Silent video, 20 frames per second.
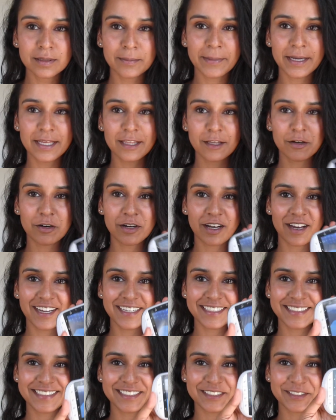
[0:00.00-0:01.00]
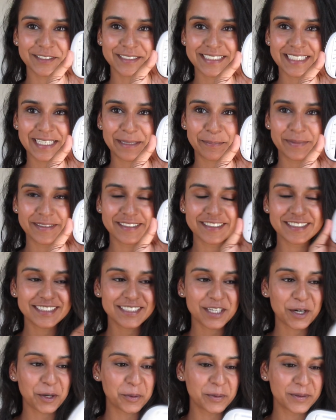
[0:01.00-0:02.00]
my little guy is still asleep.
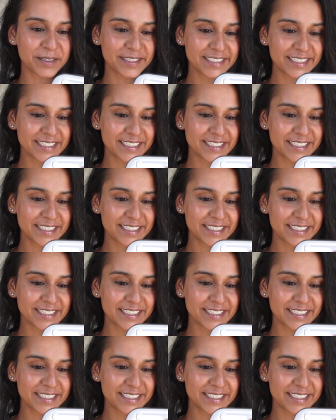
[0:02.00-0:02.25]
So